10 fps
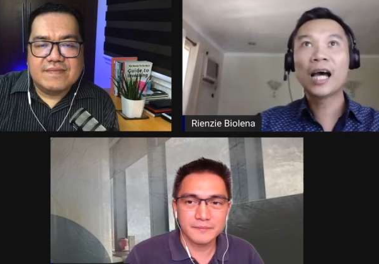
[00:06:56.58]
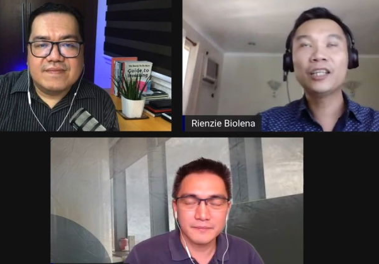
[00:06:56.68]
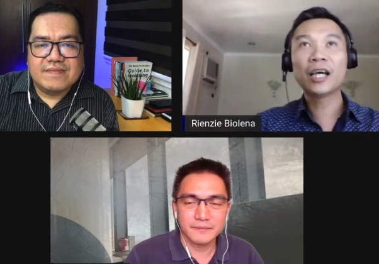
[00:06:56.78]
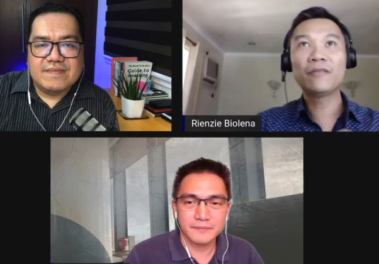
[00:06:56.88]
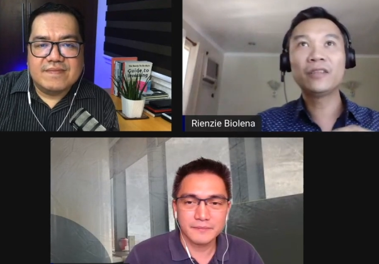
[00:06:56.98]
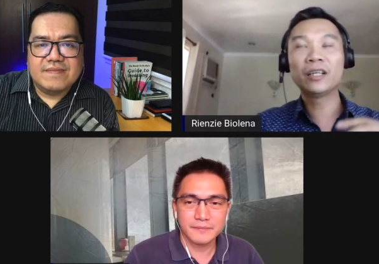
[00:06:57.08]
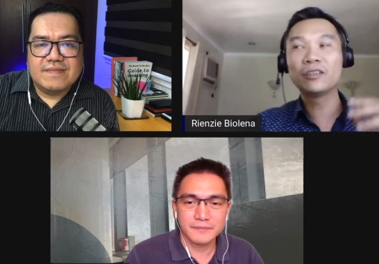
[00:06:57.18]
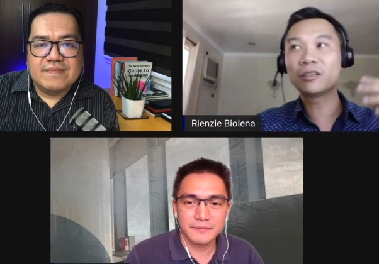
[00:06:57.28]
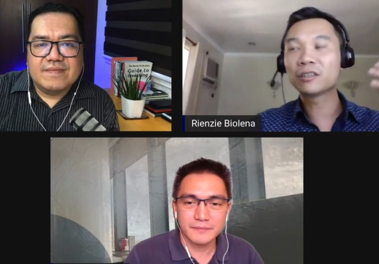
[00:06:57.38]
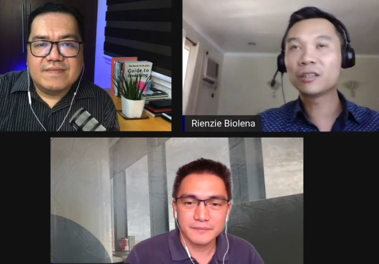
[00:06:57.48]
Speaker 1: uh, you have
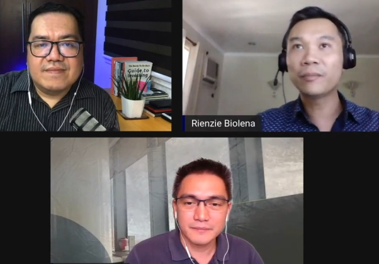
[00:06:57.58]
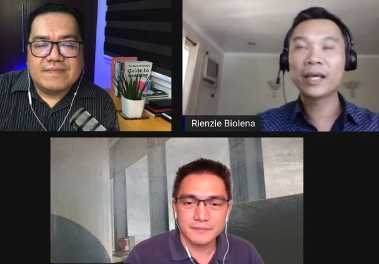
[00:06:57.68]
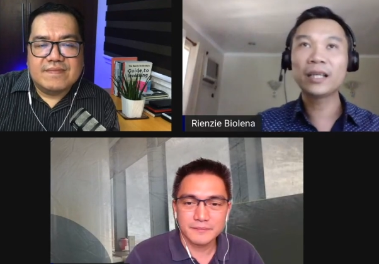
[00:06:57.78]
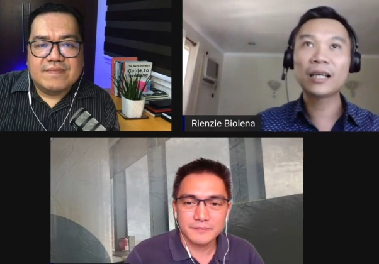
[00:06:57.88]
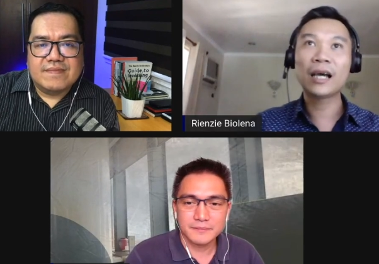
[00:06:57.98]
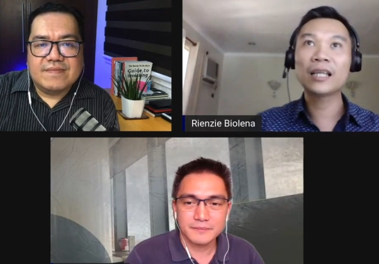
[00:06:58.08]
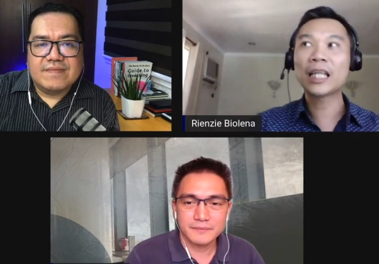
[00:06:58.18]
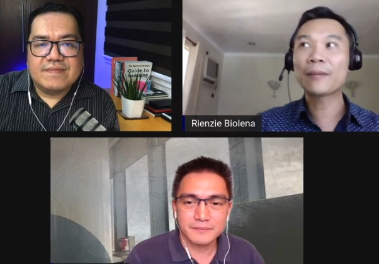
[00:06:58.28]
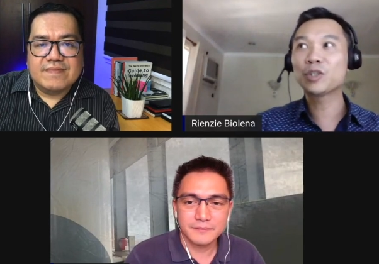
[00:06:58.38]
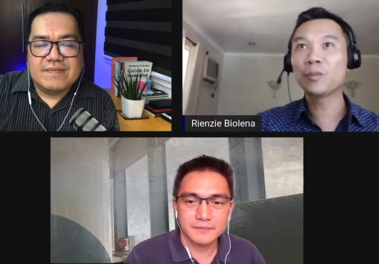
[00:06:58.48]
their Northern America,
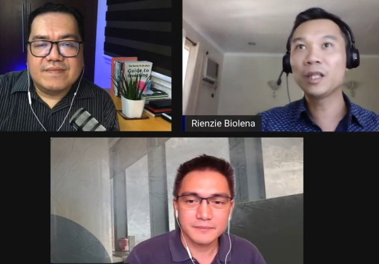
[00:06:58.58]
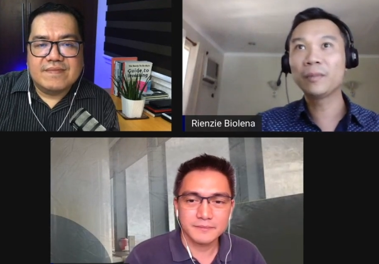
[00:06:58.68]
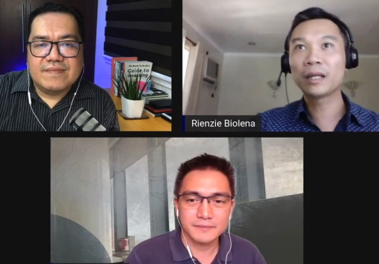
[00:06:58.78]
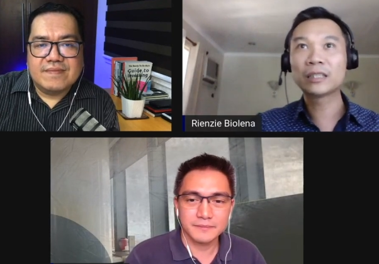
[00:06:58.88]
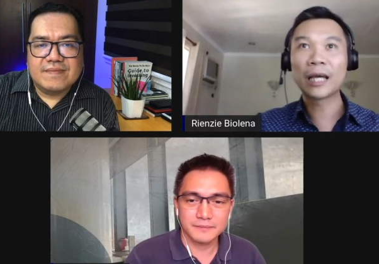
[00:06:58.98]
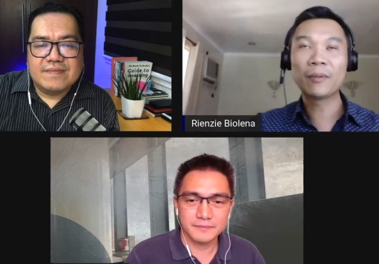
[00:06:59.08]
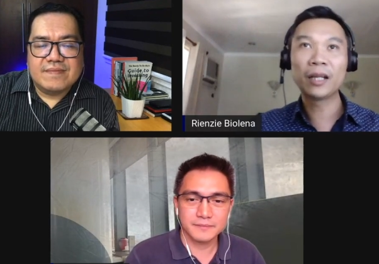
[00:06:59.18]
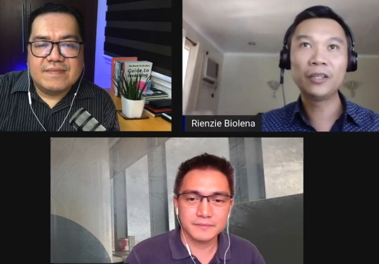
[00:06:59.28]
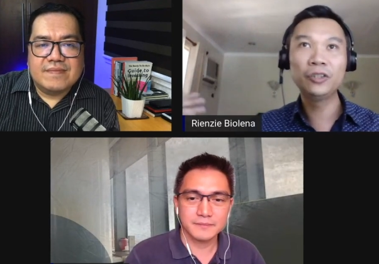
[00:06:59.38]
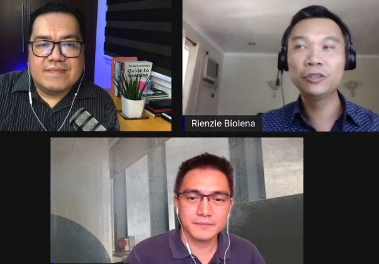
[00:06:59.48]
tapos pwede may
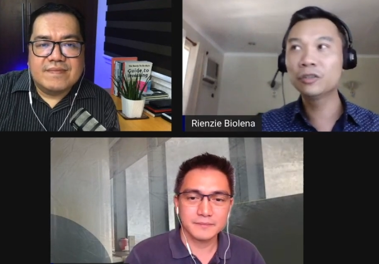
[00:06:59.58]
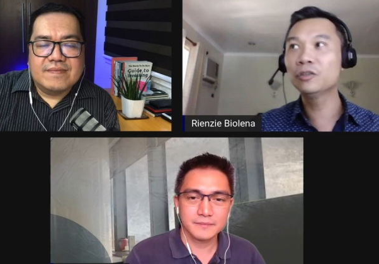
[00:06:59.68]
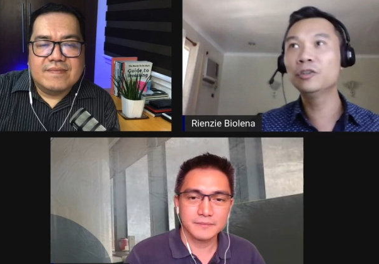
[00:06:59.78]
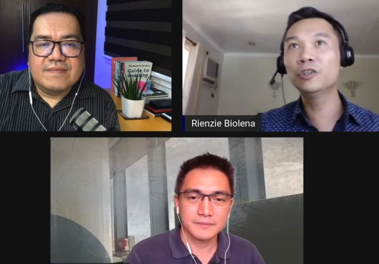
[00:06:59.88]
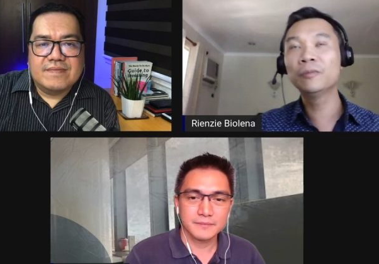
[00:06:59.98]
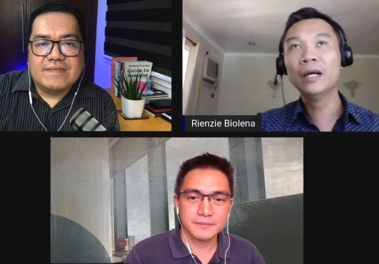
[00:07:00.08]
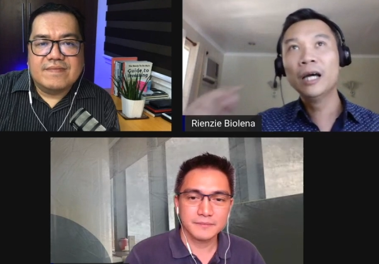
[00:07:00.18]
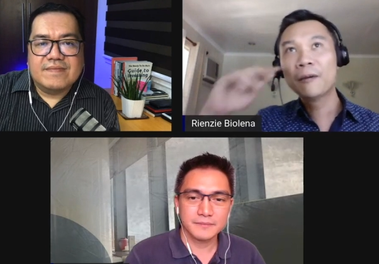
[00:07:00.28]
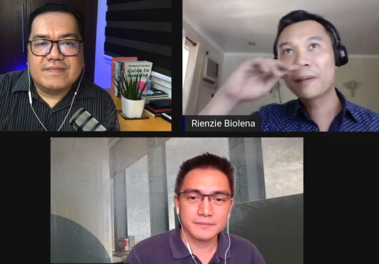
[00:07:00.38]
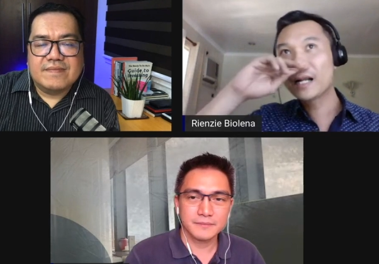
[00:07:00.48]
kasama na Europe.
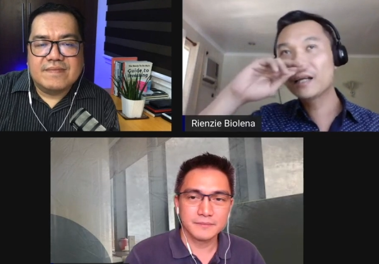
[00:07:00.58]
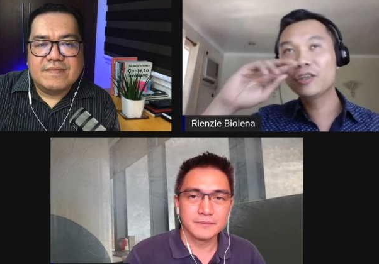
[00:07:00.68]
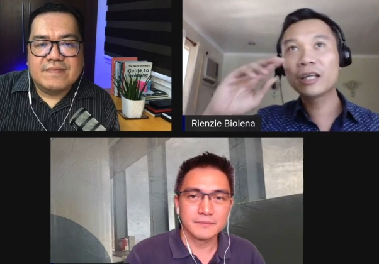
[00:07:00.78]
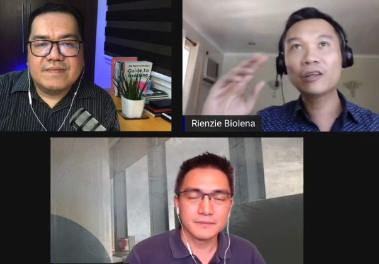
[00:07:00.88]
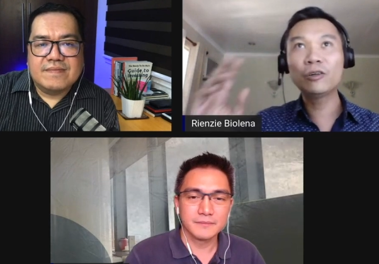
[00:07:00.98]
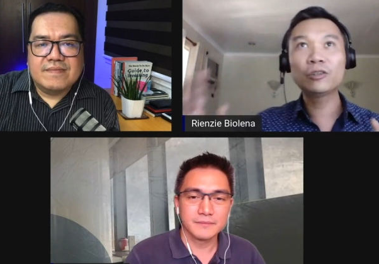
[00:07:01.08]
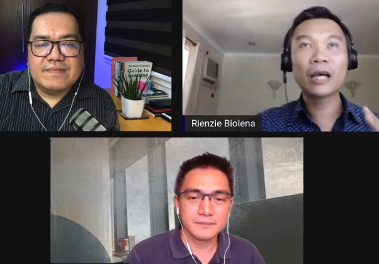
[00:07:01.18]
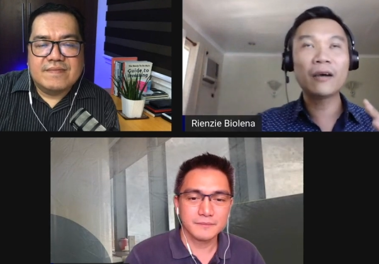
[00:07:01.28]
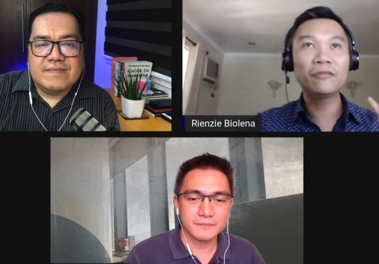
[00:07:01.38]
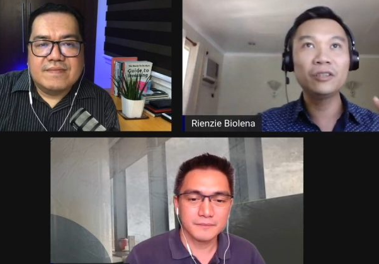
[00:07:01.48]
Parang you can
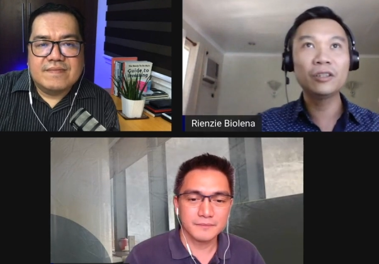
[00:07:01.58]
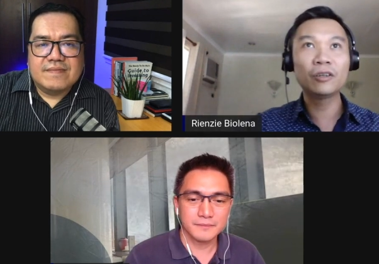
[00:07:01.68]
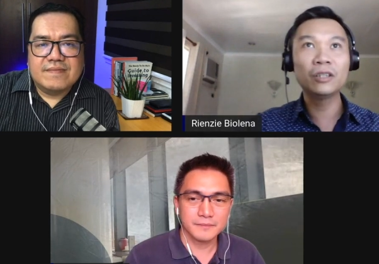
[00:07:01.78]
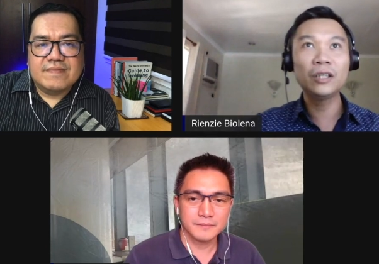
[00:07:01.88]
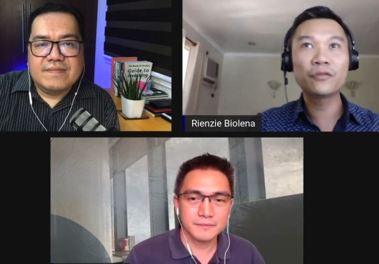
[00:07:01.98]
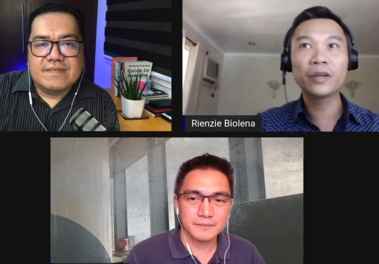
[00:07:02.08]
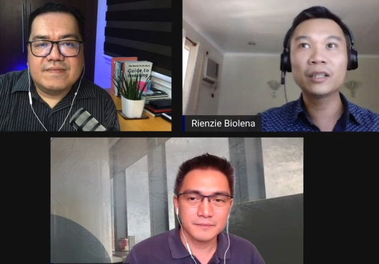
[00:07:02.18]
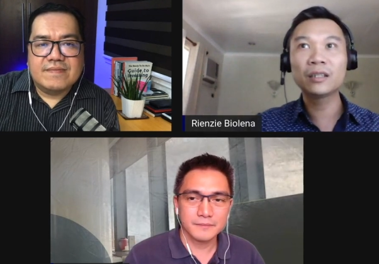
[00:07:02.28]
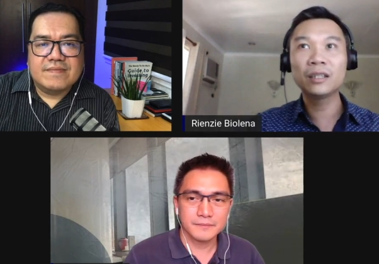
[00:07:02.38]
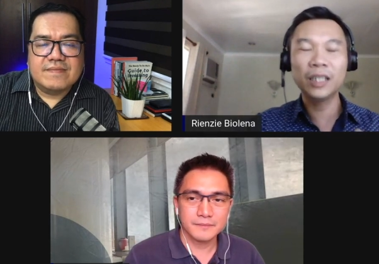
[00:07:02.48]
also have, you know,
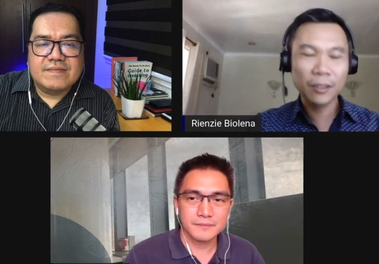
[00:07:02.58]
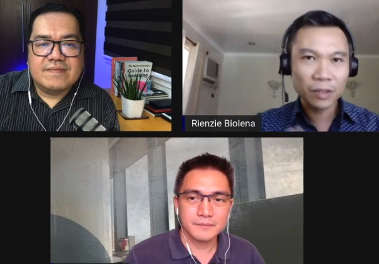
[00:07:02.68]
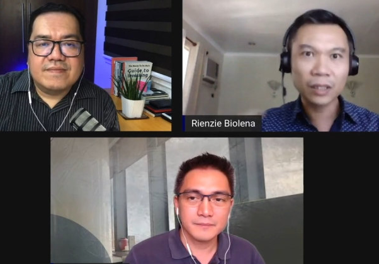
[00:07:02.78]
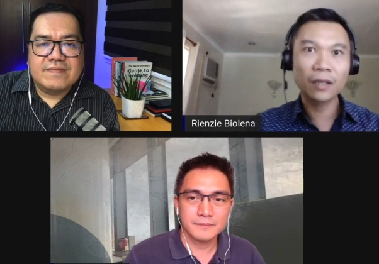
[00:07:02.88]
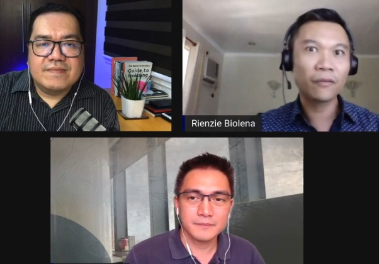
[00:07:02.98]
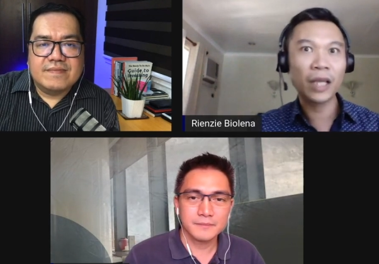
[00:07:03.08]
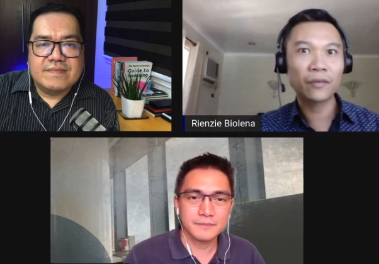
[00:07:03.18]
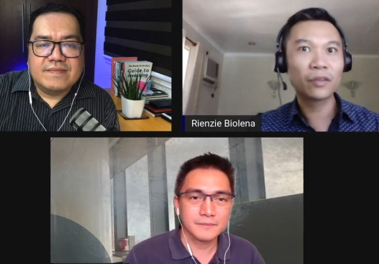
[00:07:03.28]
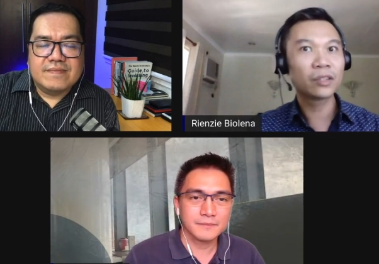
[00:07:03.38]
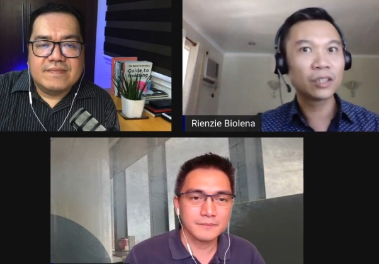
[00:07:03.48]
different themes and
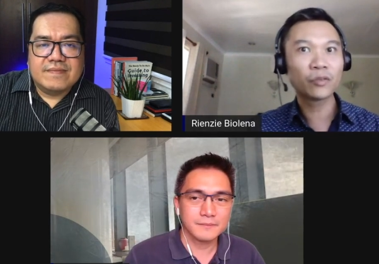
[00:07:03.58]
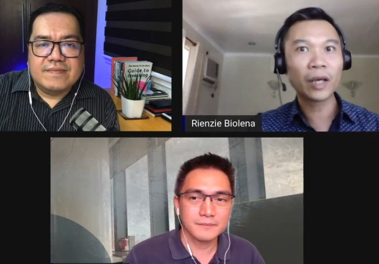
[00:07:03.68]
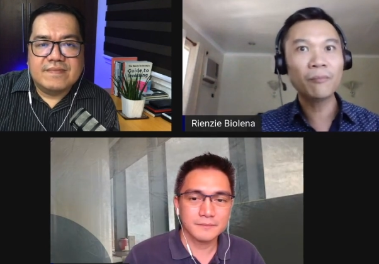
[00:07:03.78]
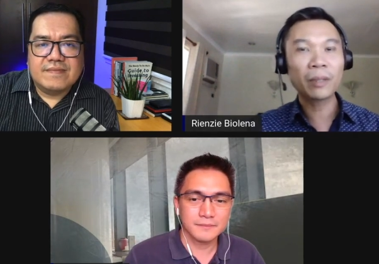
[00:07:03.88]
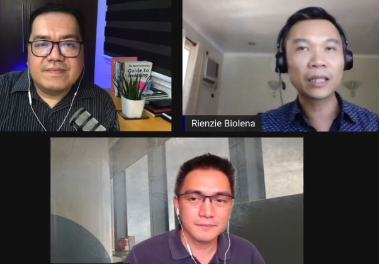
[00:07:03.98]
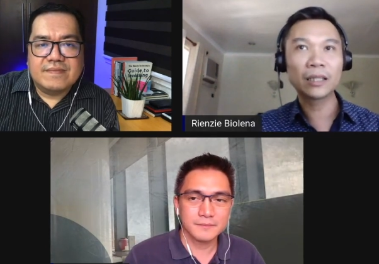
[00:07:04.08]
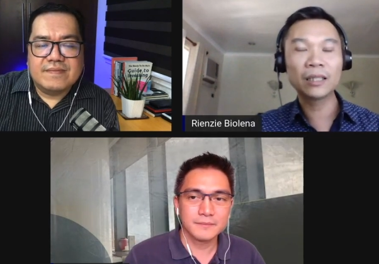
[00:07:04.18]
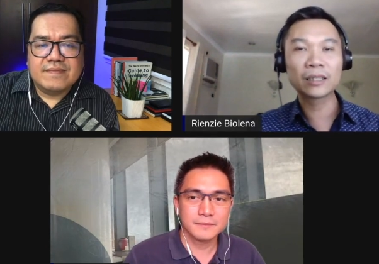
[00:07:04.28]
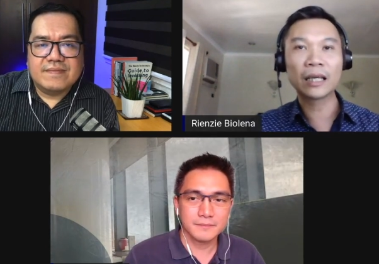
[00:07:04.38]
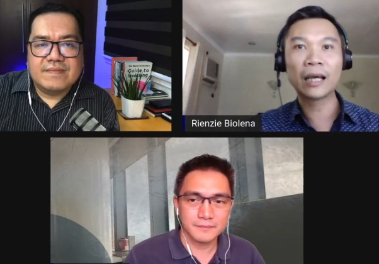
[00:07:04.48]
flavors as well pagdating